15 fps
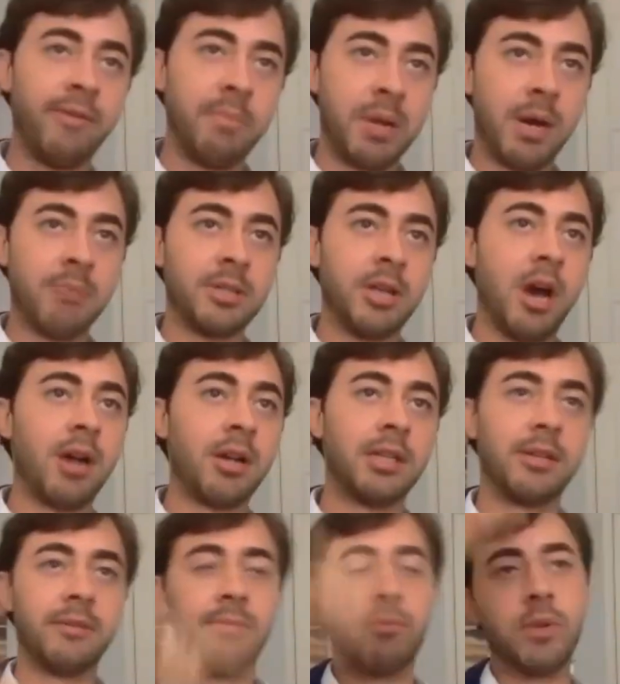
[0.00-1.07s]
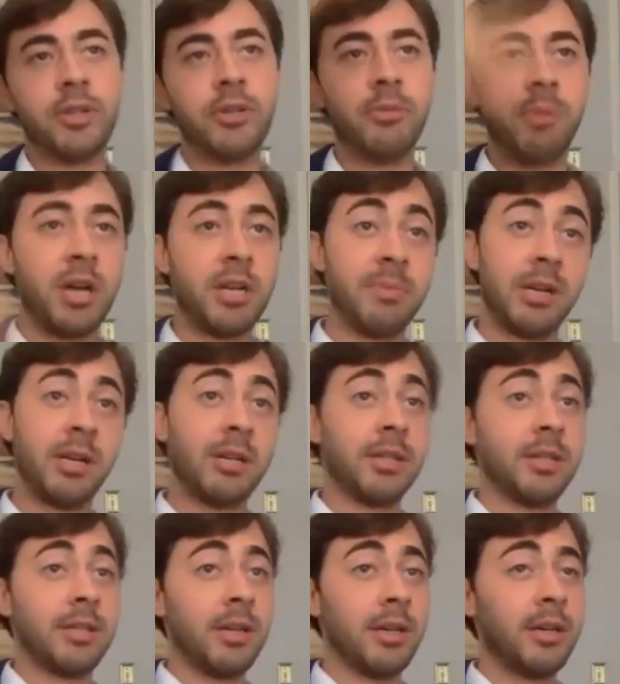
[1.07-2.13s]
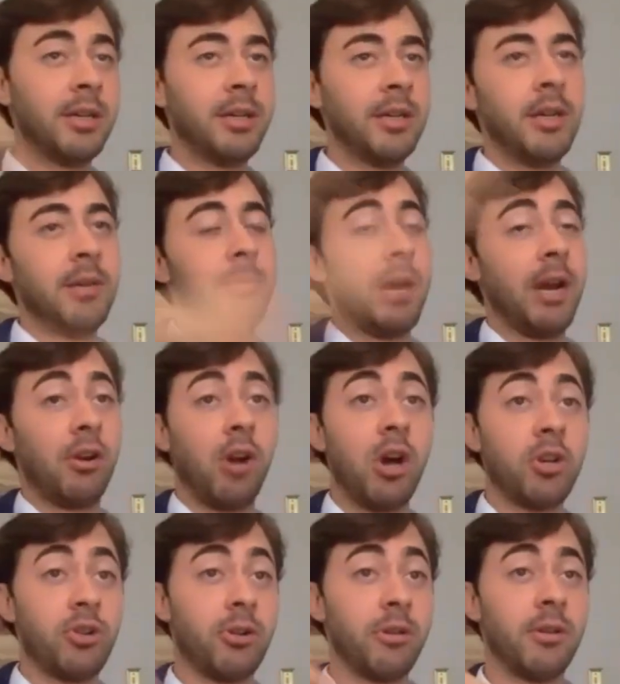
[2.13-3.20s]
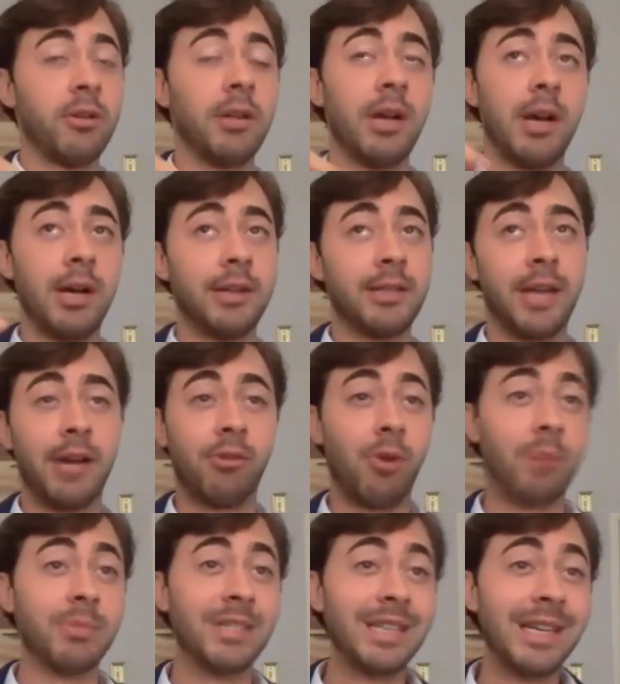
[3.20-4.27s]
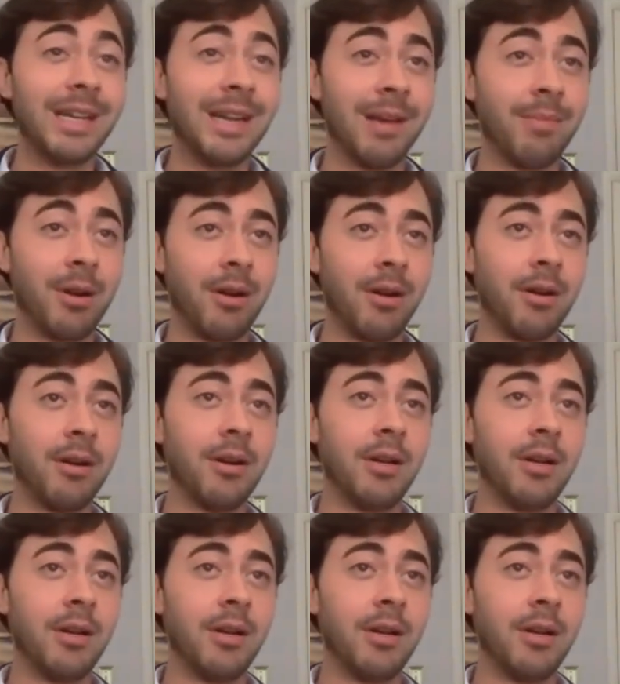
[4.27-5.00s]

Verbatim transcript: It becomes toxic with too much because it's a mitochondrial uh, cytochrome C inhibitor.